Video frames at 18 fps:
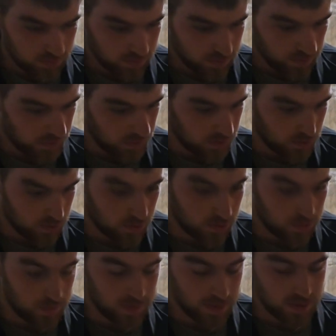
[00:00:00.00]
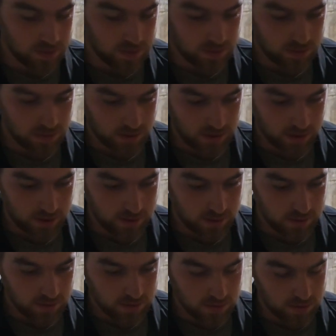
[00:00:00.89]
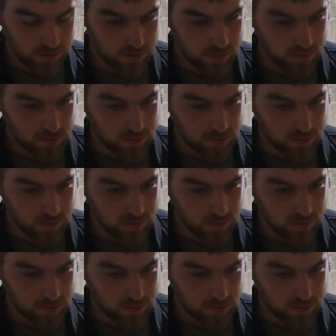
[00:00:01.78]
few drill bits and a handsaw.